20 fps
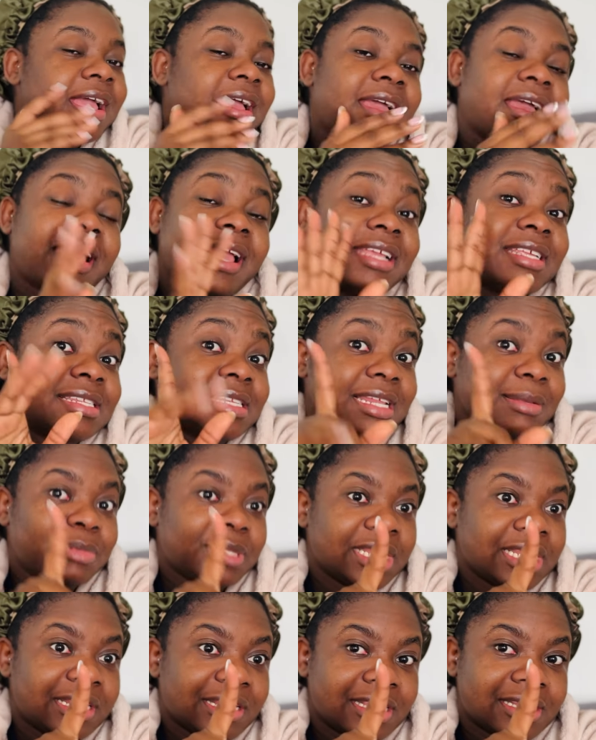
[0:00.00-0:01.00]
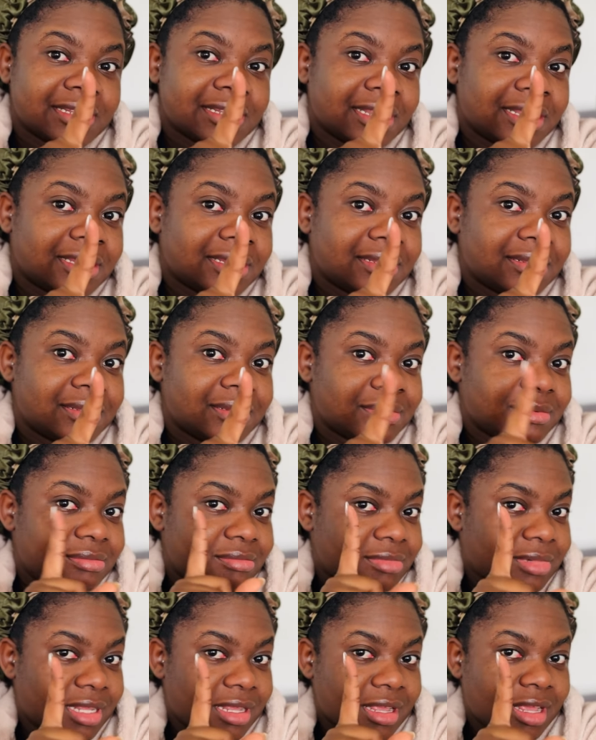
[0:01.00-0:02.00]
I slept late last night.
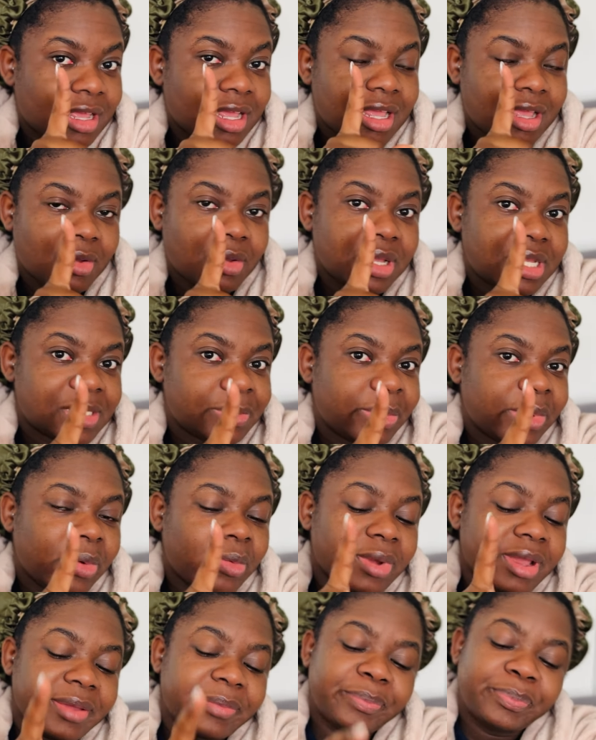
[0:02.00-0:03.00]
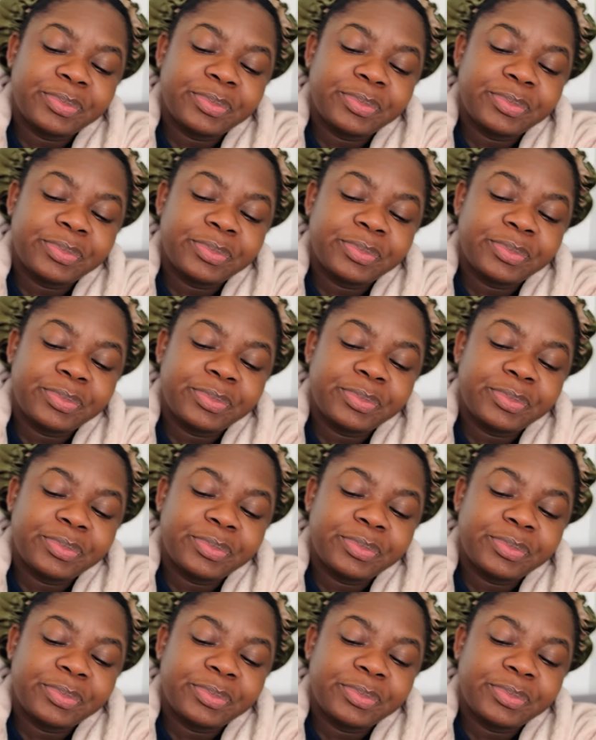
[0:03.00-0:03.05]
I'll explain why.